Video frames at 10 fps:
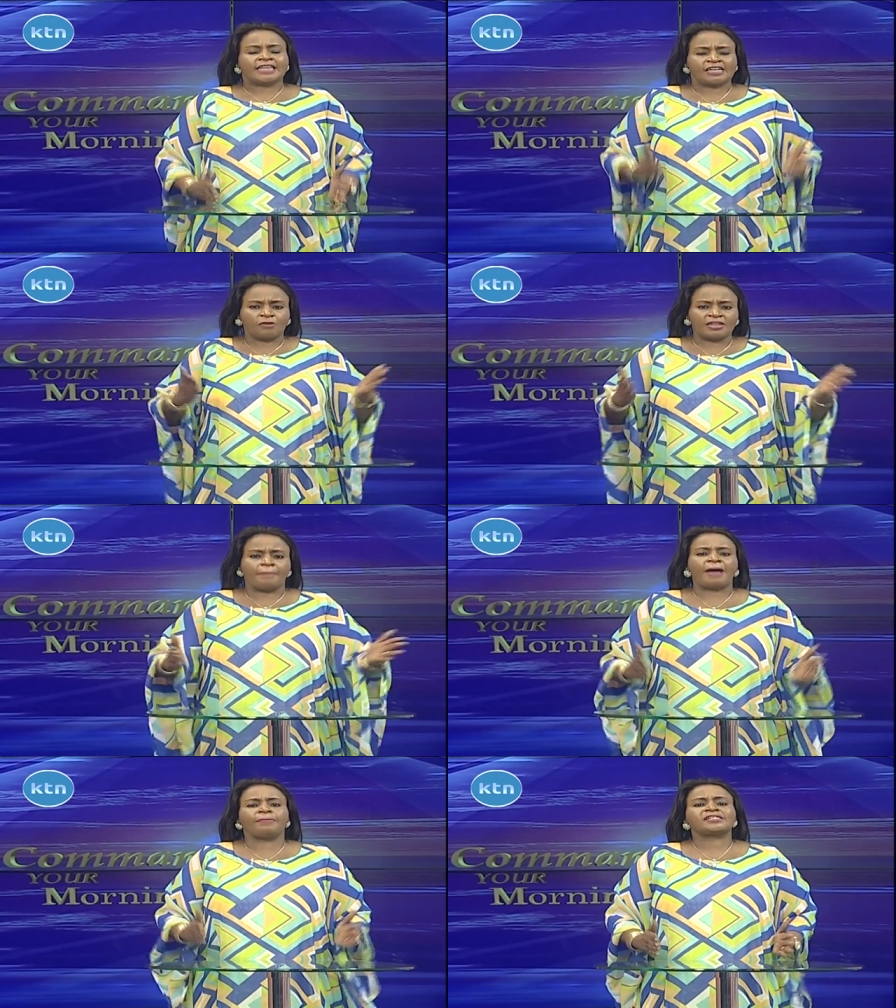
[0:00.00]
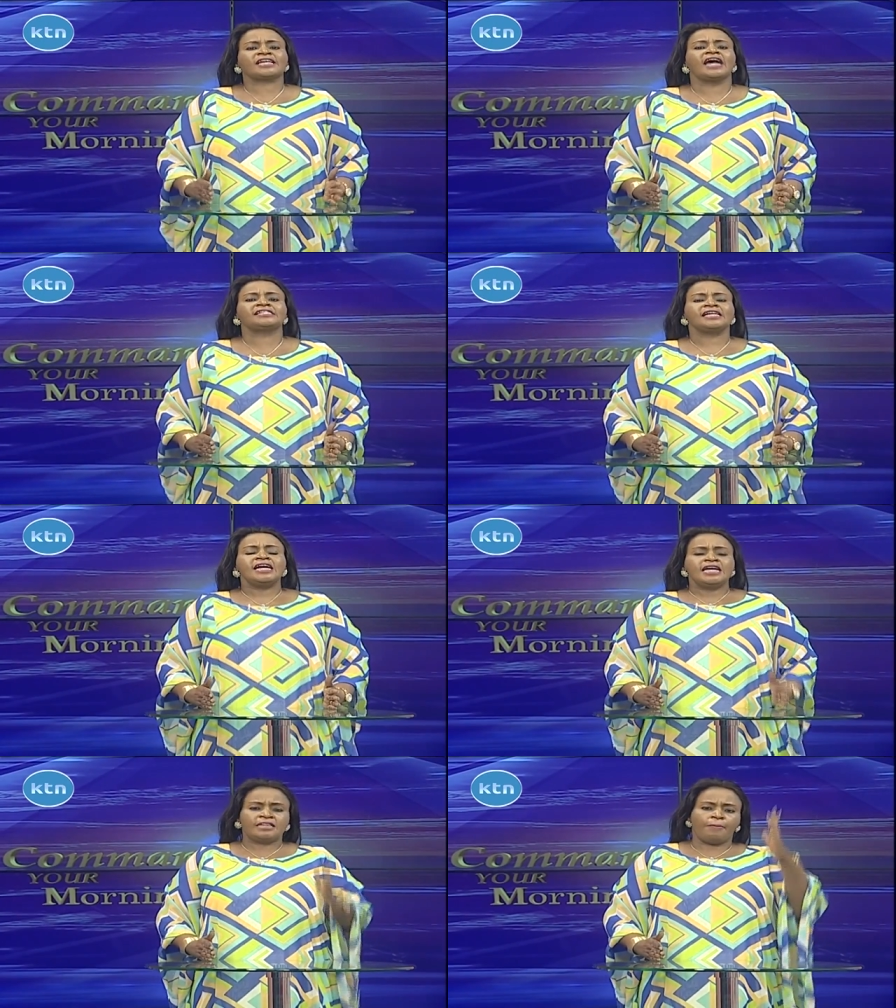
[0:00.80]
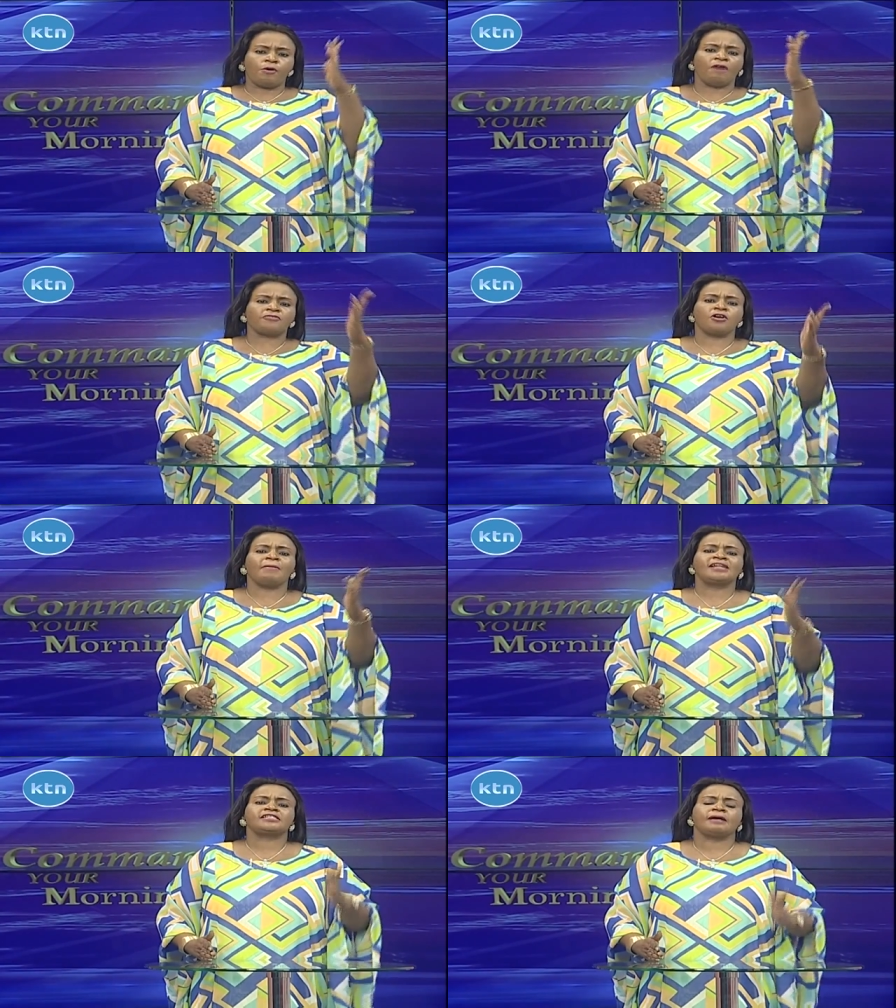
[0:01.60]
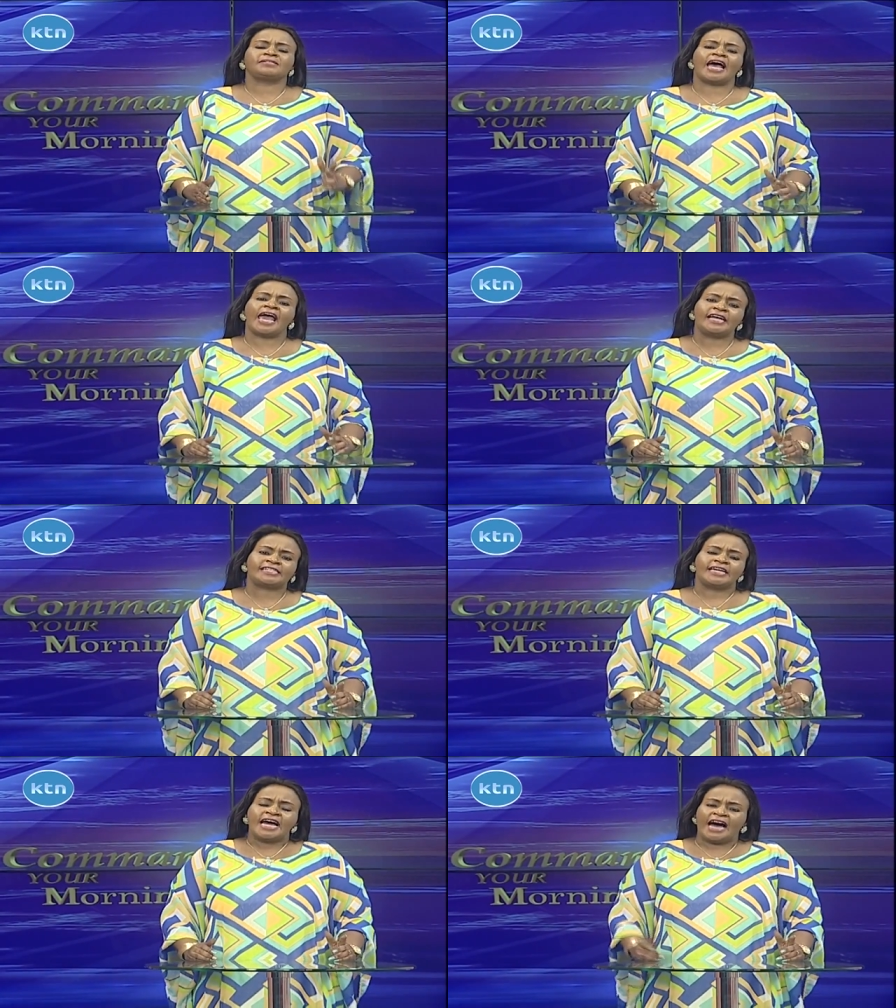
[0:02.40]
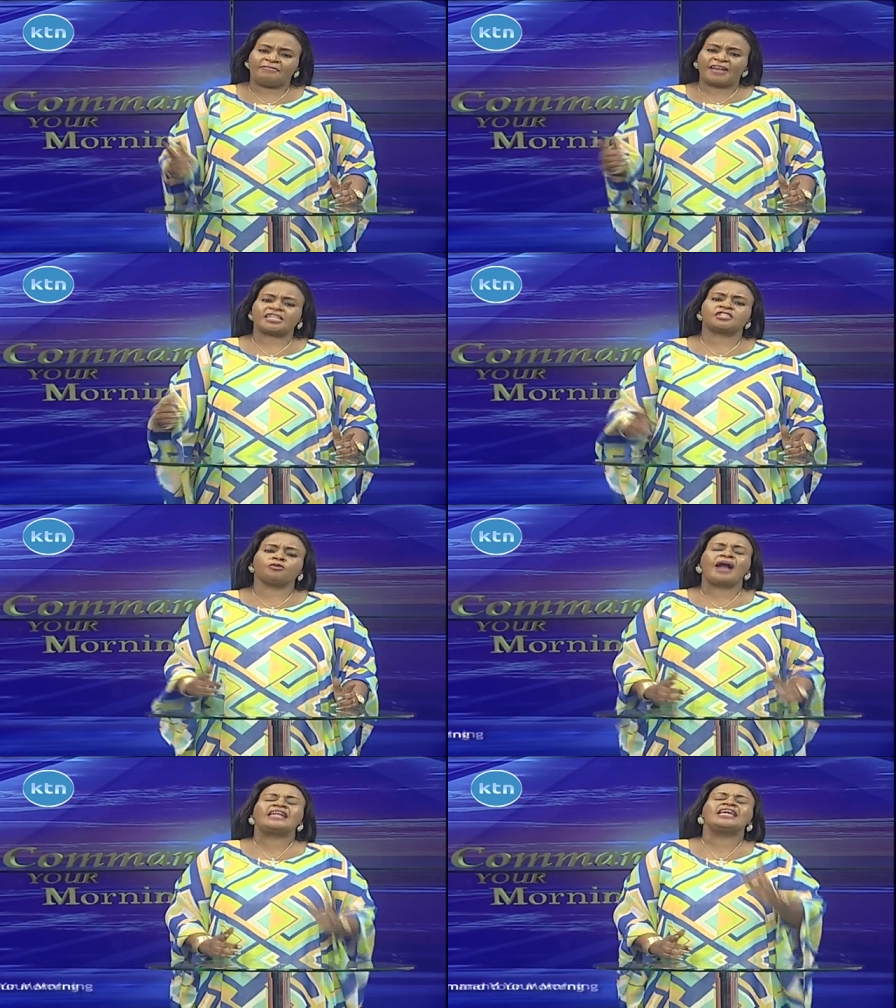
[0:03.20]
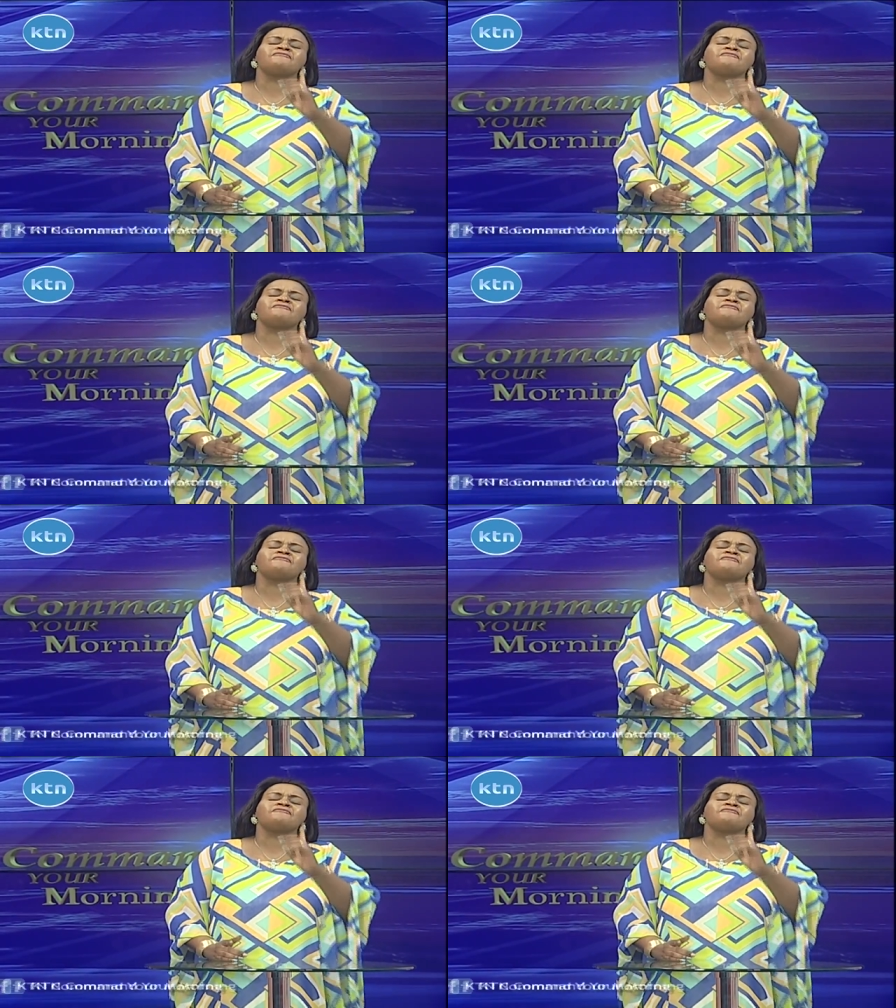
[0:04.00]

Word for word: that's what the Bible says in the book of Romans, chapter 8 and verse 31.